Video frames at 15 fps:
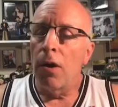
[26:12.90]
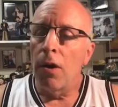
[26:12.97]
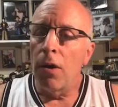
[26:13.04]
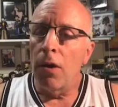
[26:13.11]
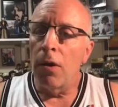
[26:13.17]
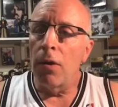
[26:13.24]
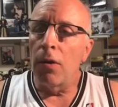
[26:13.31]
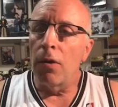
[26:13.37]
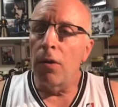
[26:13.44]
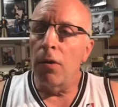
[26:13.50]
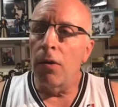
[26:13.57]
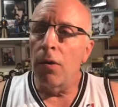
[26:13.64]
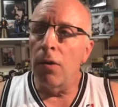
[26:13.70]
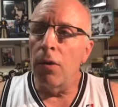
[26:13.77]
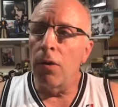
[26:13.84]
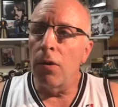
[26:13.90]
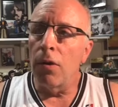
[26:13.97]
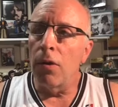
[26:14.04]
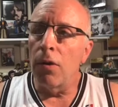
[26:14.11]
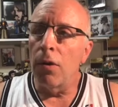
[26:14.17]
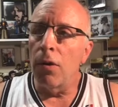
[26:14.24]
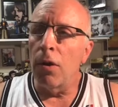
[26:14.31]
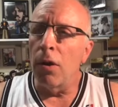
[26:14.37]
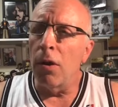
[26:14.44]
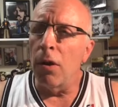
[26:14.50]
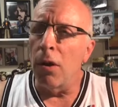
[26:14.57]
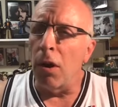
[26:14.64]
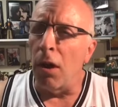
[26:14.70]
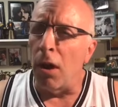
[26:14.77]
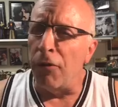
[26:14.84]
is South Shore.
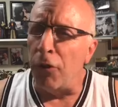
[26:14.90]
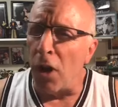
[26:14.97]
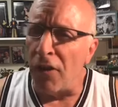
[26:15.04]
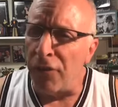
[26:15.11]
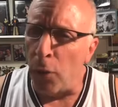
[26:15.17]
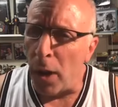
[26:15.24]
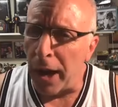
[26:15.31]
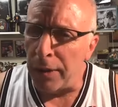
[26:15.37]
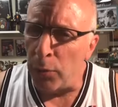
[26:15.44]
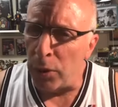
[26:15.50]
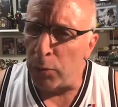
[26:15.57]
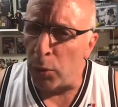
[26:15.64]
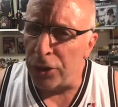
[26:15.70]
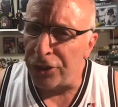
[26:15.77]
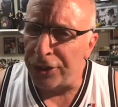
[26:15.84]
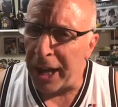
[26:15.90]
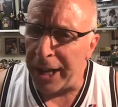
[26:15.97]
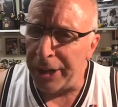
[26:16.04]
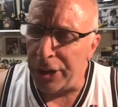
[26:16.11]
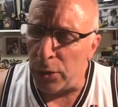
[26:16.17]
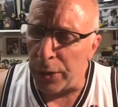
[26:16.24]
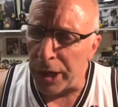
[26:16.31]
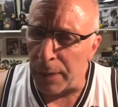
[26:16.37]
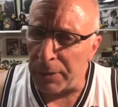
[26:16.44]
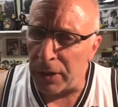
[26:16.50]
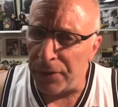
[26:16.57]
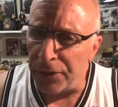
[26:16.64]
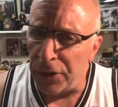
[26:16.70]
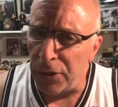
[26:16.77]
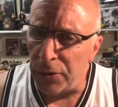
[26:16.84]
Of of what? What what state are you in? I'm
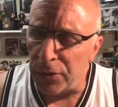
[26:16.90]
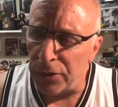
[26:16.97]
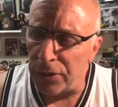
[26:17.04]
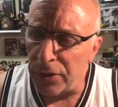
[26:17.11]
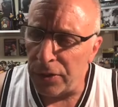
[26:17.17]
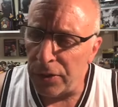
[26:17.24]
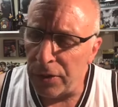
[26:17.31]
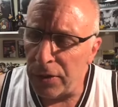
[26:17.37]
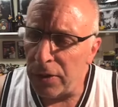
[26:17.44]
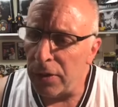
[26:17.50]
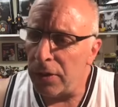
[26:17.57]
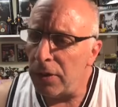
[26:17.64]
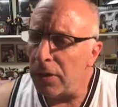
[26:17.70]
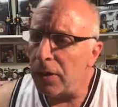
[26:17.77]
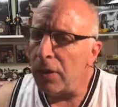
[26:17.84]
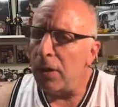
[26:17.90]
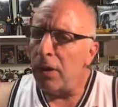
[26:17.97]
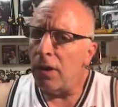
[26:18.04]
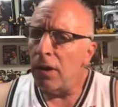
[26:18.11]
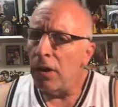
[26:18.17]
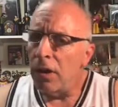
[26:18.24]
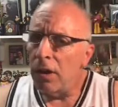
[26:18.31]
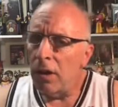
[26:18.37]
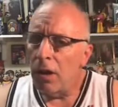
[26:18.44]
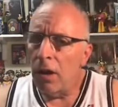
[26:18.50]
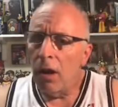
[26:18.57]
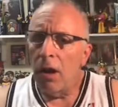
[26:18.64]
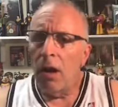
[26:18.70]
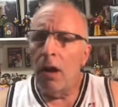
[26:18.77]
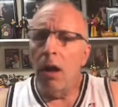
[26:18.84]
confused.
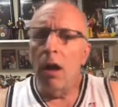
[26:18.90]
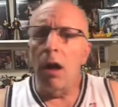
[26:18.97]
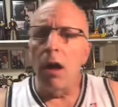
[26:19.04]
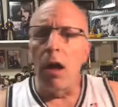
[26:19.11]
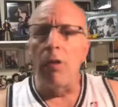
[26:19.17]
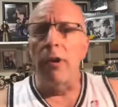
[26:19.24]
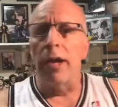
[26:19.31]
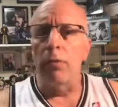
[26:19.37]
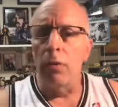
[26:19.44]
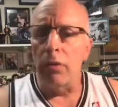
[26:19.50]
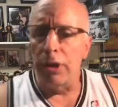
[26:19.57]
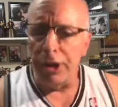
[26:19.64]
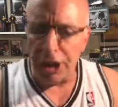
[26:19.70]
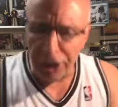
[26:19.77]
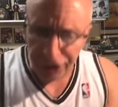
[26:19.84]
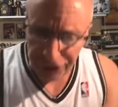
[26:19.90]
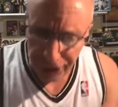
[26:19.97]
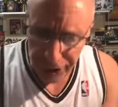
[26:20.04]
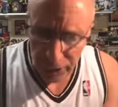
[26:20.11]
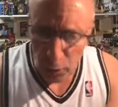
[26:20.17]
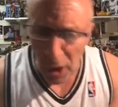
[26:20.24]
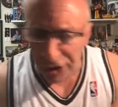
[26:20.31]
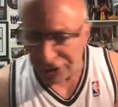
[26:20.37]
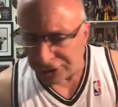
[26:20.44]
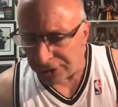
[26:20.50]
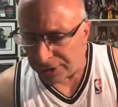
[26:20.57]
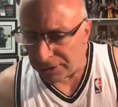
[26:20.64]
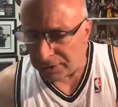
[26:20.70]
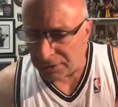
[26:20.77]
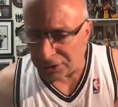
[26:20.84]
Massachusetts. All right. Well, Eastern,
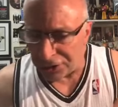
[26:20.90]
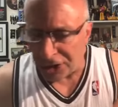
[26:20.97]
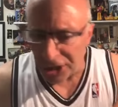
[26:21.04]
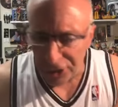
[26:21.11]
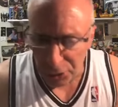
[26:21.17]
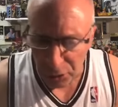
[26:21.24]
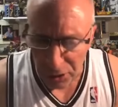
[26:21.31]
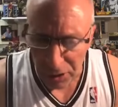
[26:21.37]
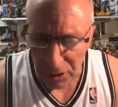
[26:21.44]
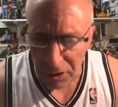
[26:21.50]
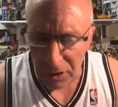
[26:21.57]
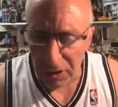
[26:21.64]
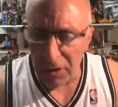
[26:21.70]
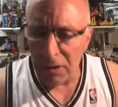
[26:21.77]
Western, Central.